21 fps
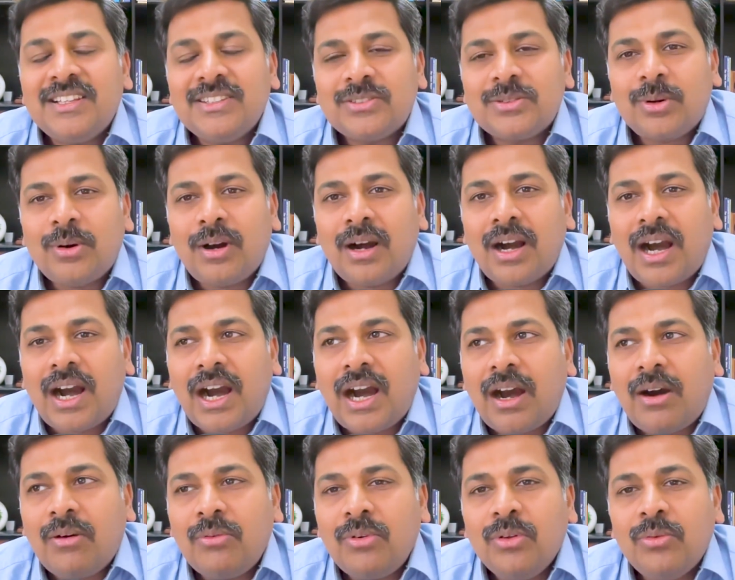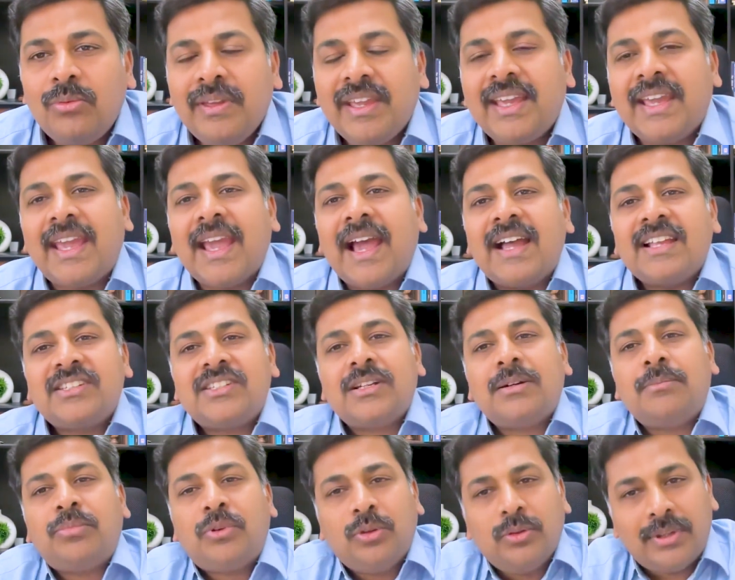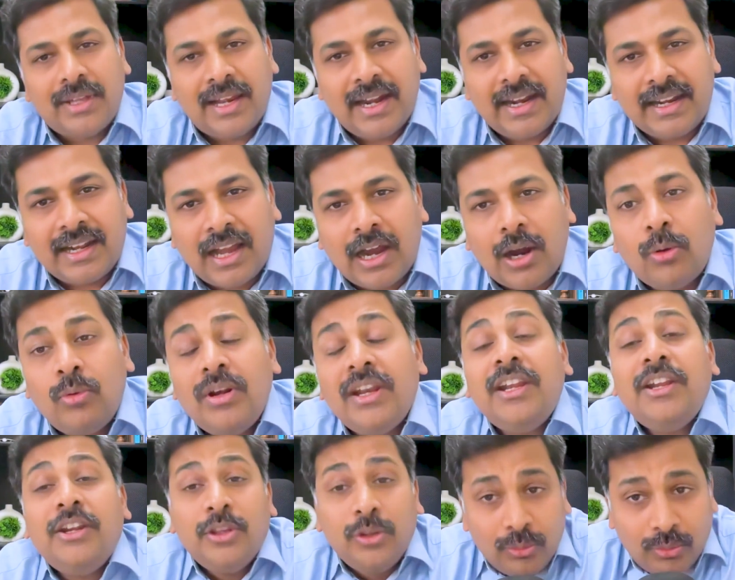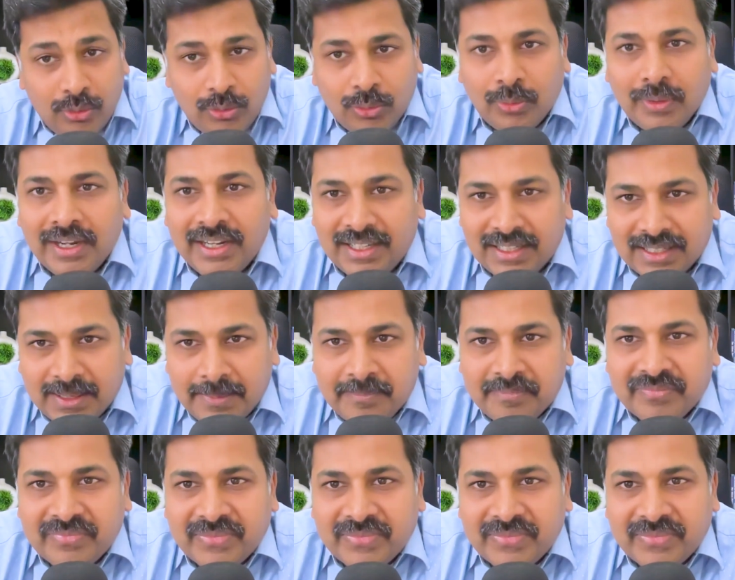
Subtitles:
So how do we catch up to that? How did you do it?